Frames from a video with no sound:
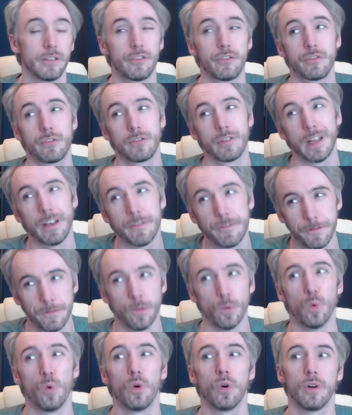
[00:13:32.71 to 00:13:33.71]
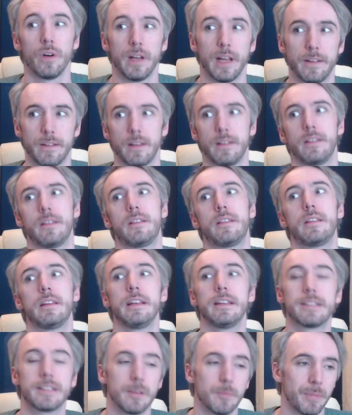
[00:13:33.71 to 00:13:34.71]
And 4 is a
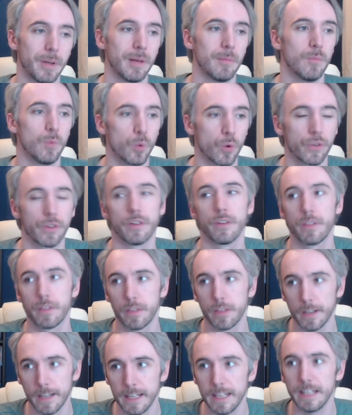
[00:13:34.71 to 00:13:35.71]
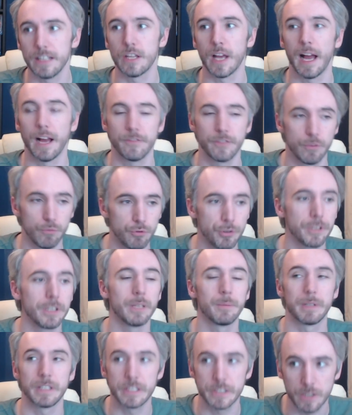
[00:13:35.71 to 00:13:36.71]
decent bit more than 3. You have to really
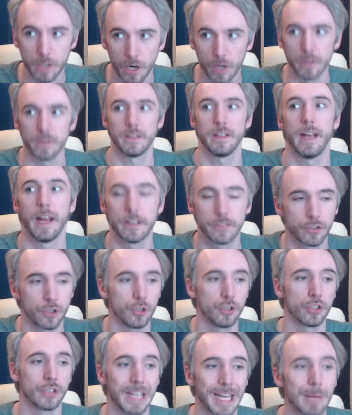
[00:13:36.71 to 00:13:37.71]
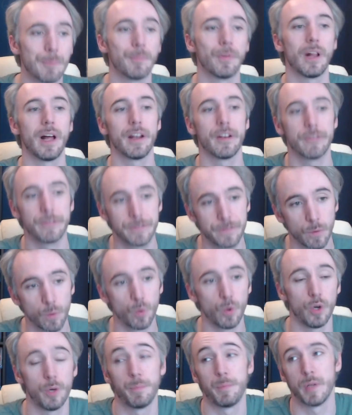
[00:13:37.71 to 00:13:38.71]
be starting to execute your game plan at
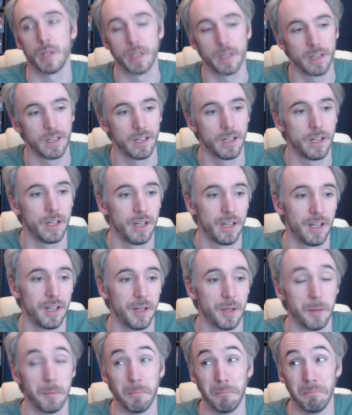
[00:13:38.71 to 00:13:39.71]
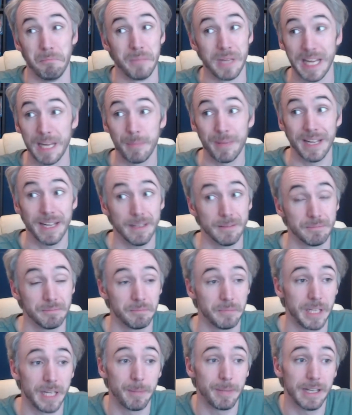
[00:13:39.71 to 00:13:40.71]
4, but maybe,
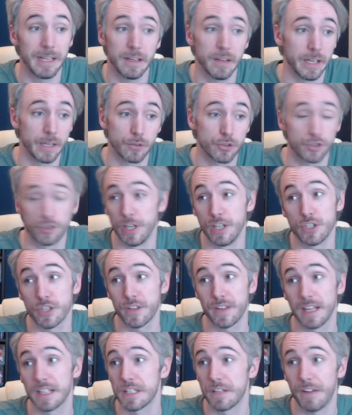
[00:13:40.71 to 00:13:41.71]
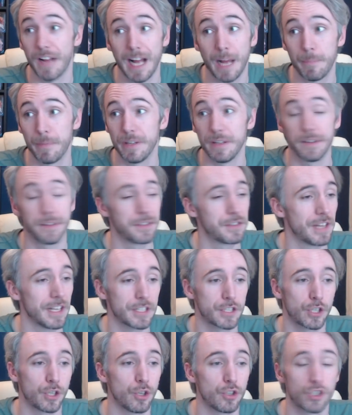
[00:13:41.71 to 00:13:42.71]
like stranger things have happened. This
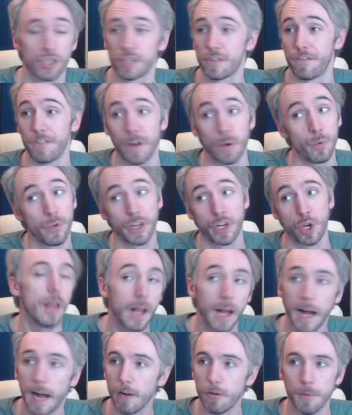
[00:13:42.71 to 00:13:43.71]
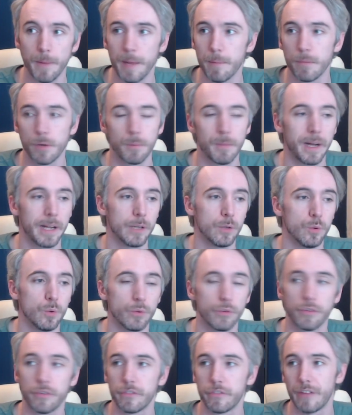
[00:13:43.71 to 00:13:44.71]
could just fill the curve. I remember my
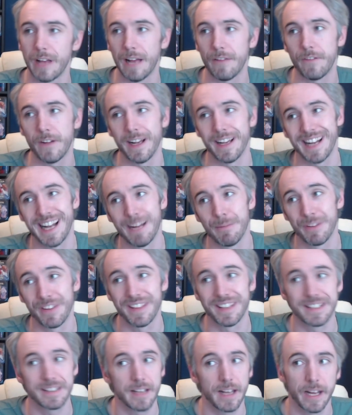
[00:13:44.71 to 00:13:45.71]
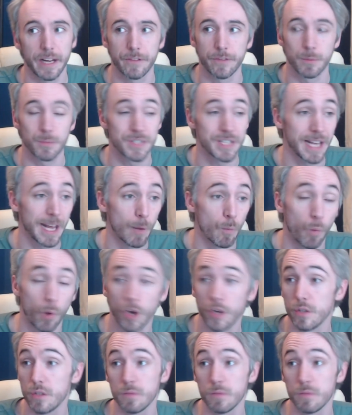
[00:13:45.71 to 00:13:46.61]
old Sapphire Amethyst deck from set 1